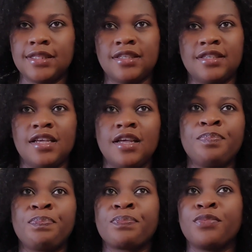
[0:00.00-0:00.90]
He said,
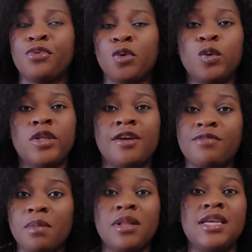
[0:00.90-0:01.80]
though their
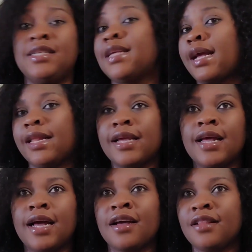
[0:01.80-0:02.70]
family is
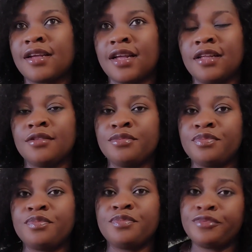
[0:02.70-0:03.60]

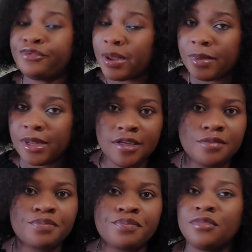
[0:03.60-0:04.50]
Anglican
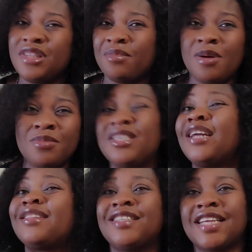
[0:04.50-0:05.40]
family, the mom still
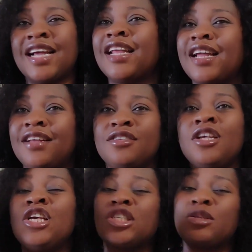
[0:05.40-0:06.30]
attends Anglican,
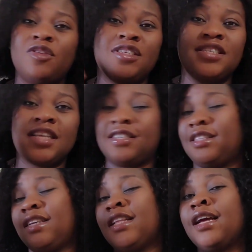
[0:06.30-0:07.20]
some of the sisters
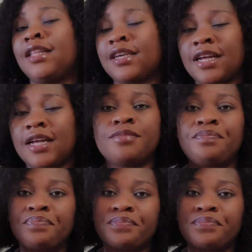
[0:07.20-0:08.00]
attend Anglican,